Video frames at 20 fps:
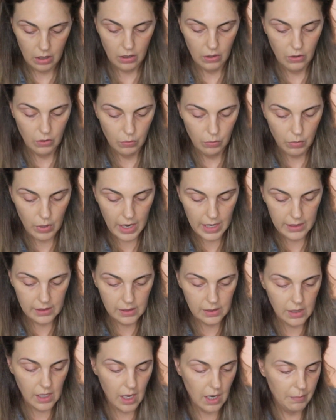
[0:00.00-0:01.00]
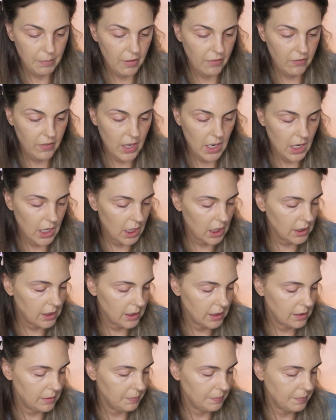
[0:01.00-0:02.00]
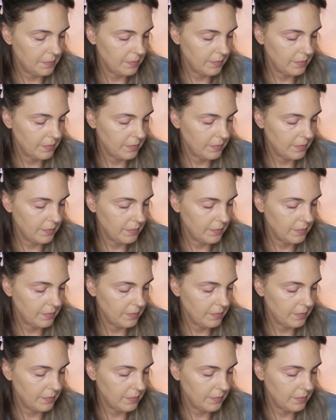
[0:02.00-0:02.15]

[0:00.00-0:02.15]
on the right side of my face.